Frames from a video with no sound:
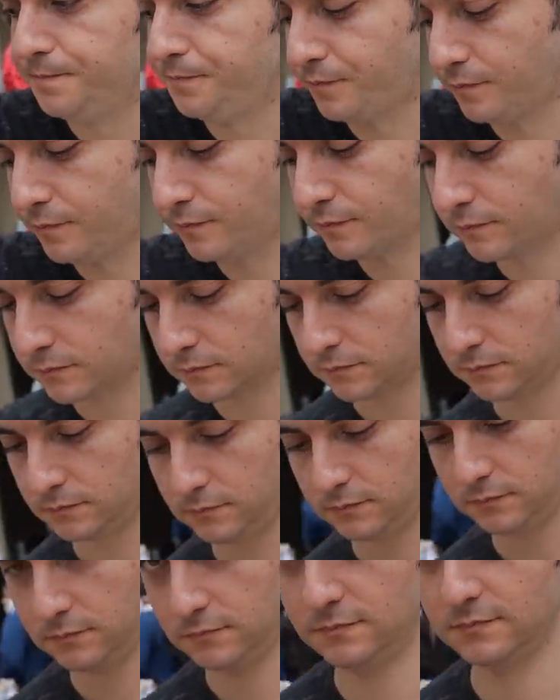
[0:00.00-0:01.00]

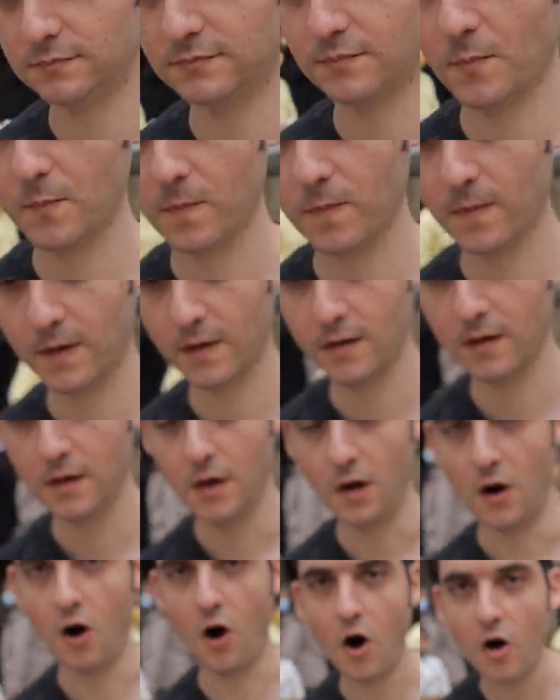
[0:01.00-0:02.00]
You have all the alcohol
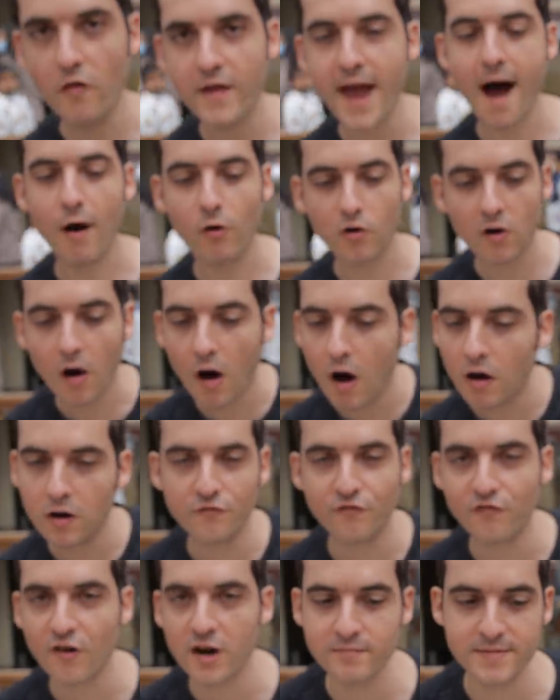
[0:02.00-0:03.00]
in yours. All the
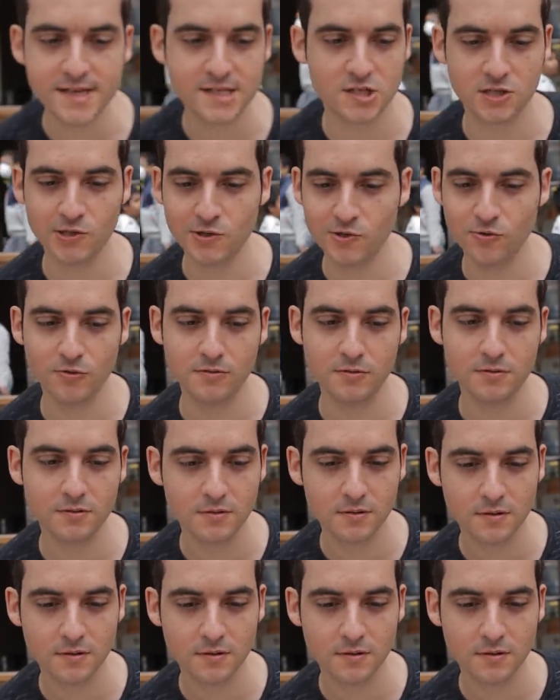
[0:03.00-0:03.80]
alcohol in front of me, too.